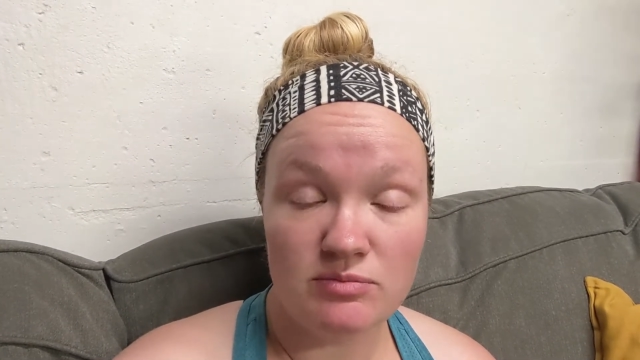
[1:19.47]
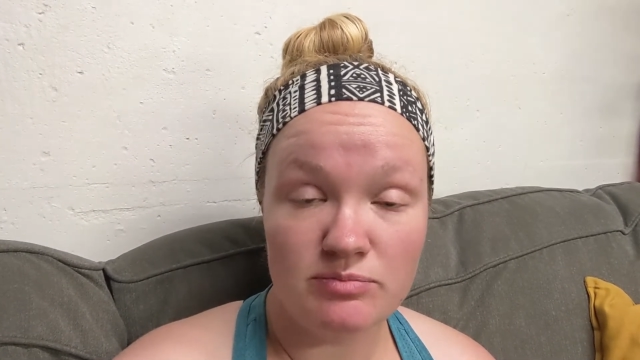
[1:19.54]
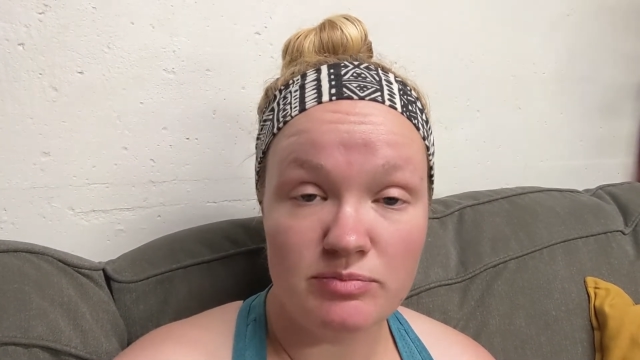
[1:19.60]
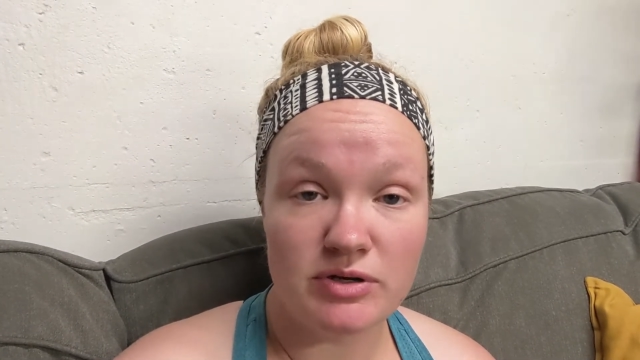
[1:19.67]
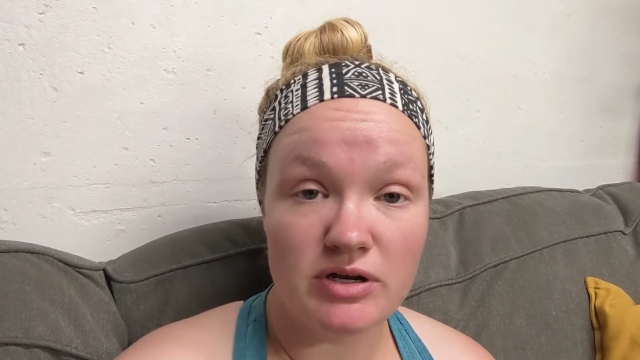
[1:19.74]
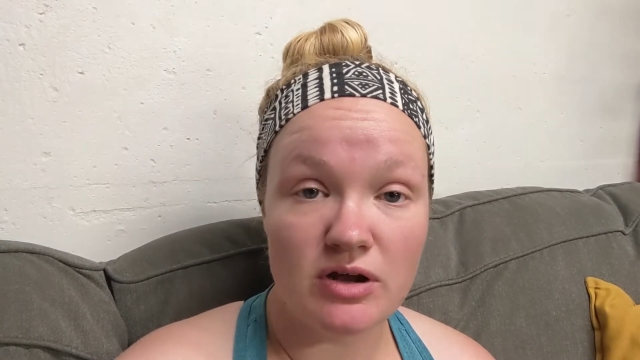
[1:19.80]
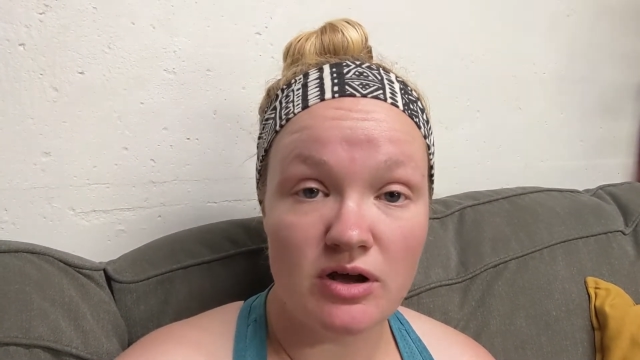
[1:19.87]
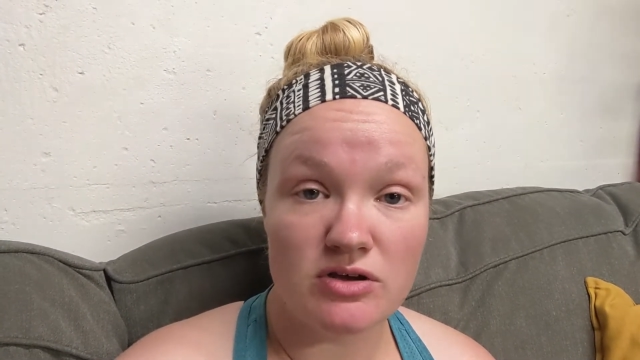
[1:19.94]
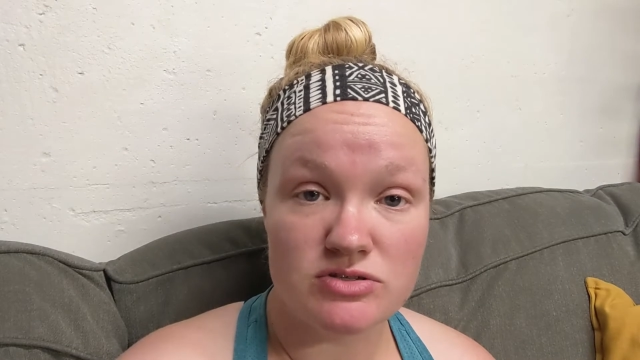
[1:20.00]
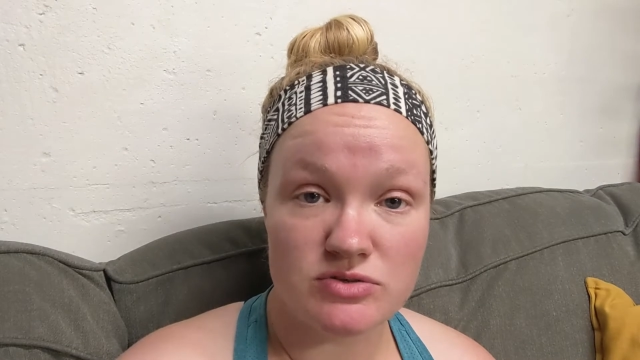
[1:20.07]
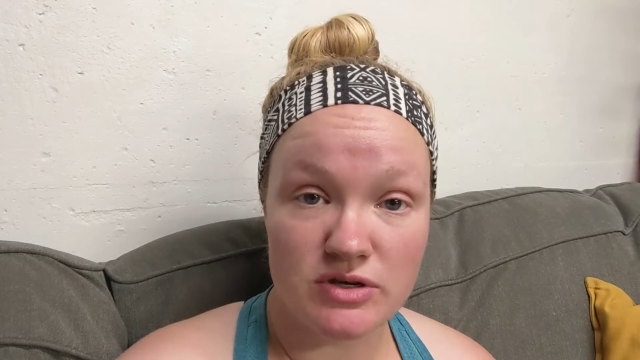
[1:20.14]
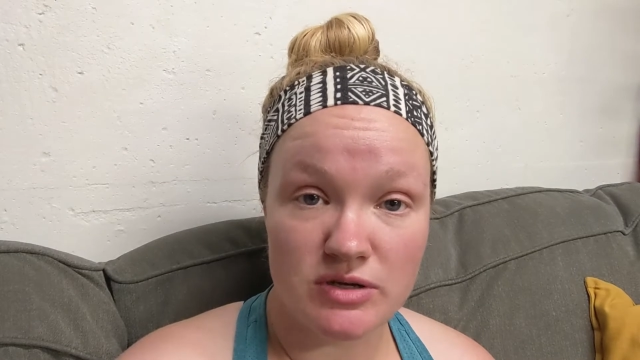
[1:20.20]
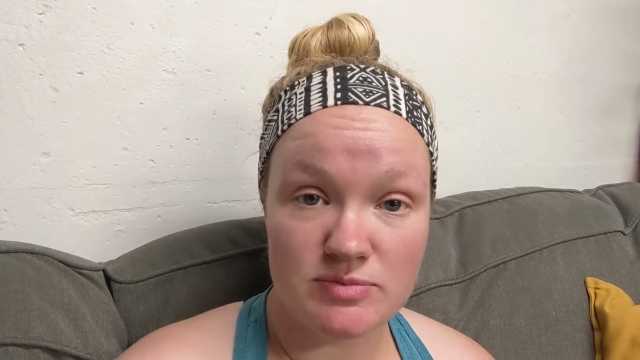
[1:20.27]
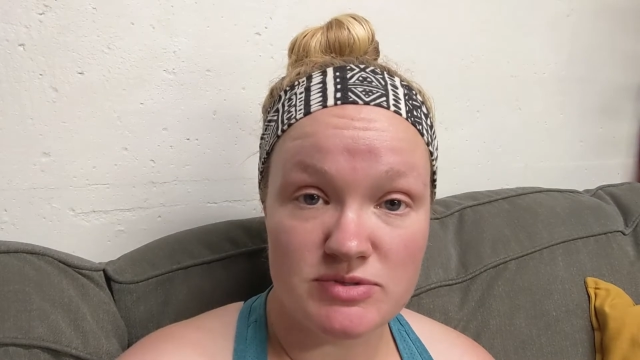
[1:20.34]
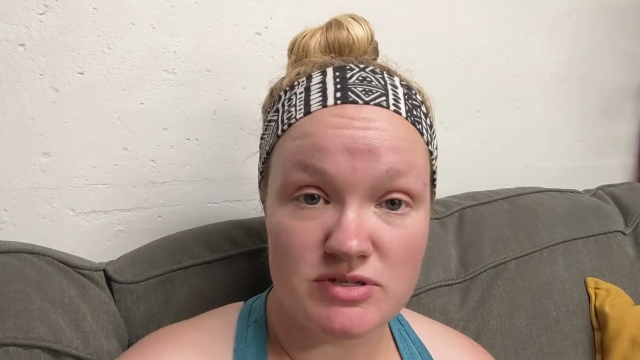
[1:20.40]
but it also
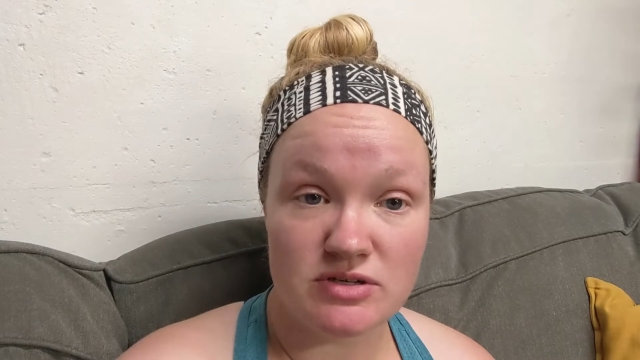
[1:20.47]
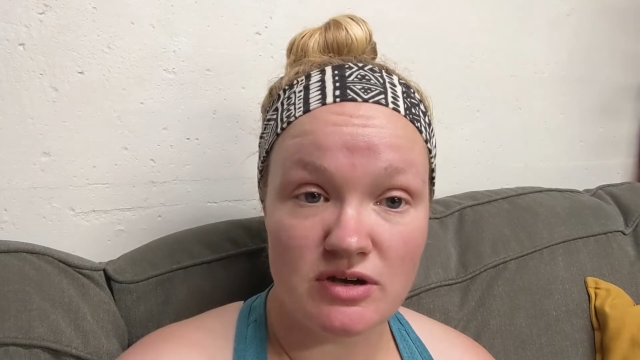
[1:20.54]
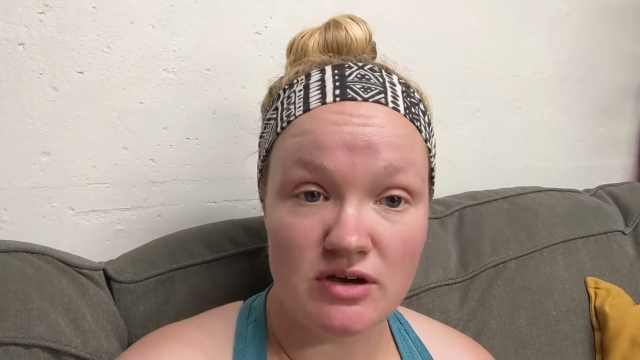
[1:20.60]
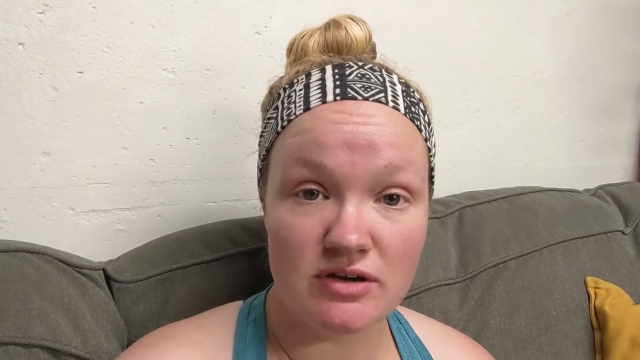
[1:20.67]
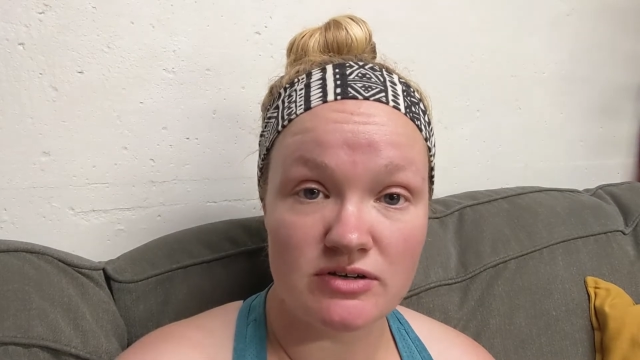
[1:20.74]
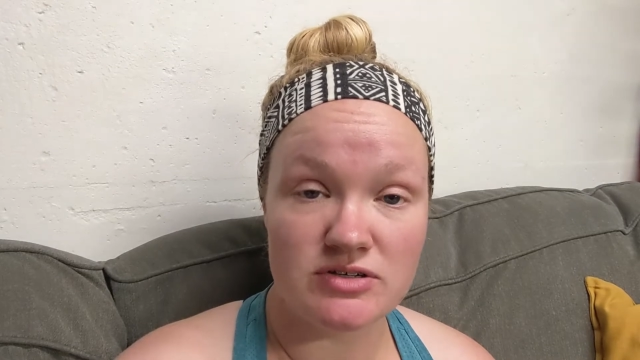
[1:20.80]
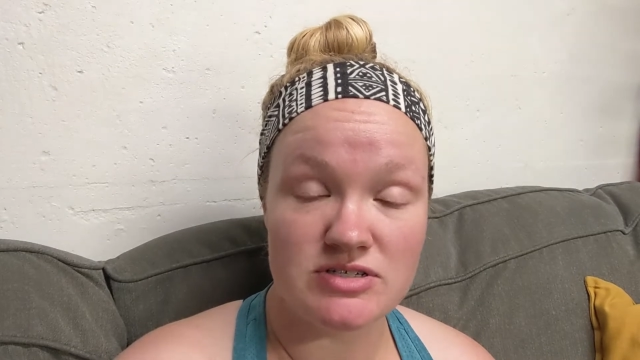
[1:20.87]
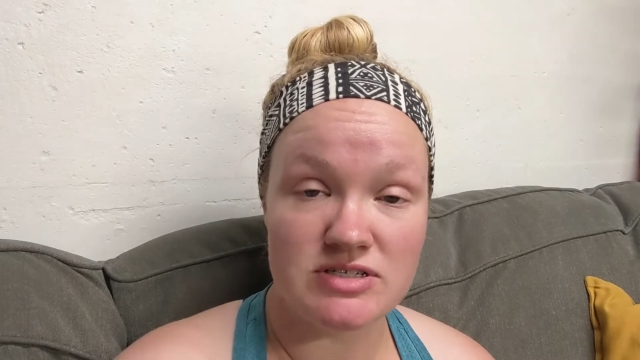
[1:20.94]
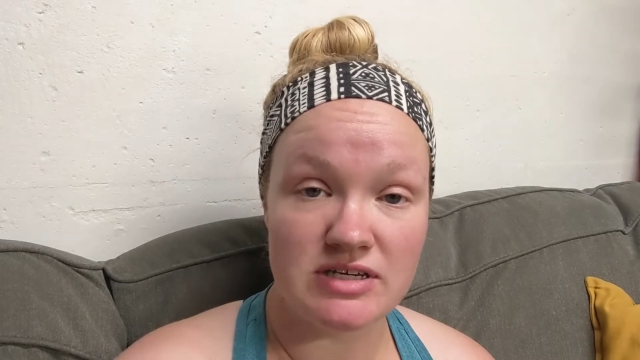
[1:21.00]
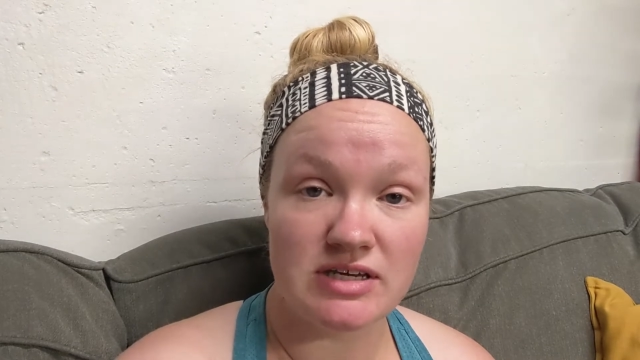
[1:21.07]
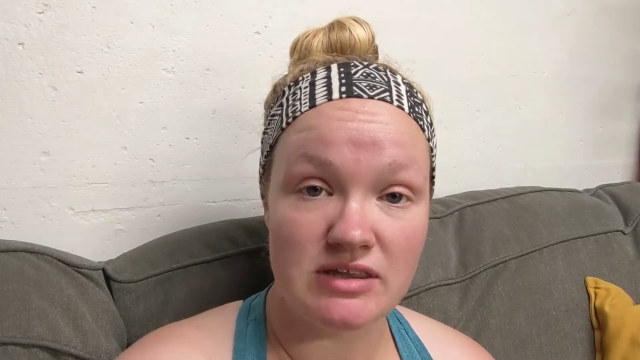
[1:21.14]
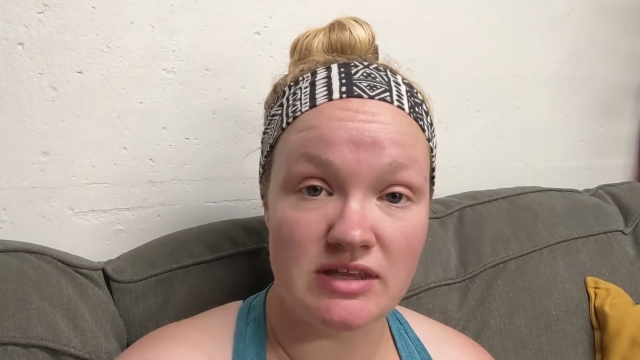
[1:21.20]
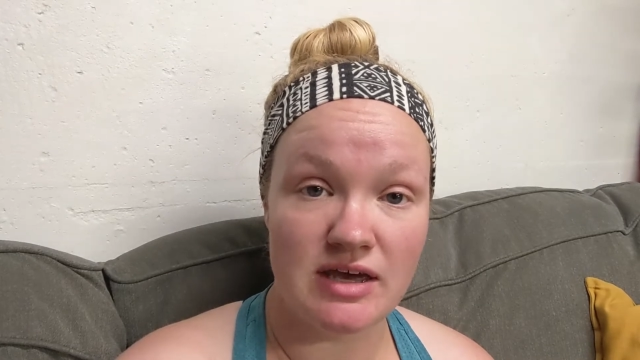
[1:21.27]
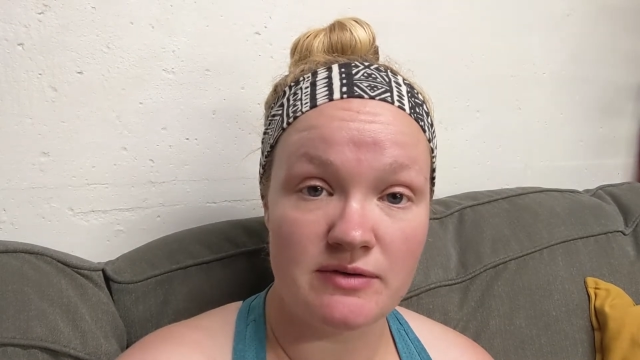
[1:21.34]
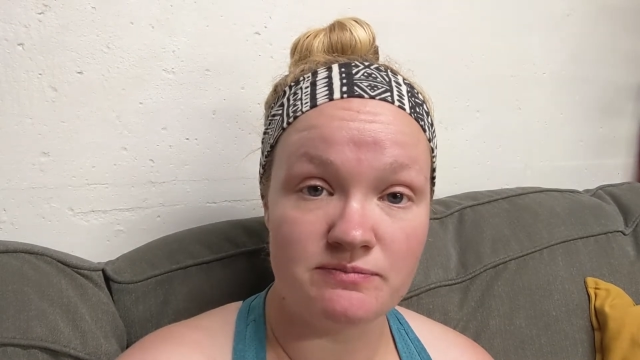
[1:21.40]
helps the dog
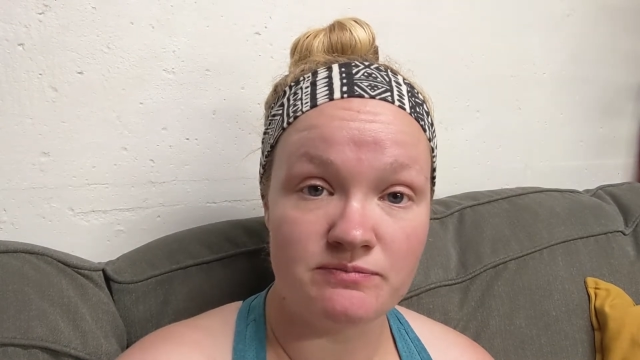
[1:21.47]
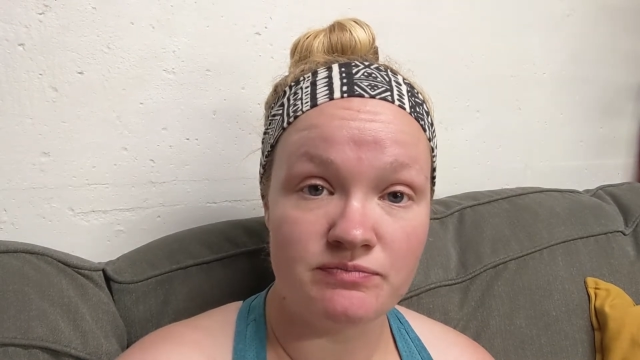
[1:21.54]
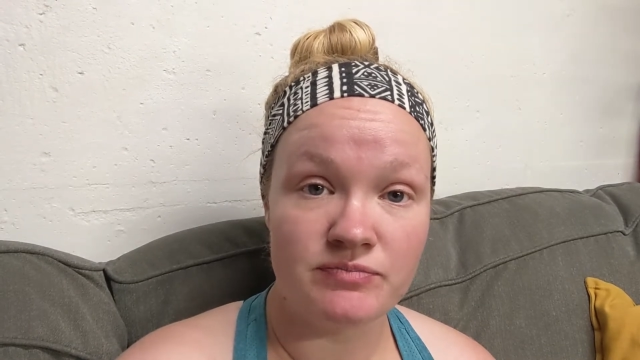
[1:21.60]
understand that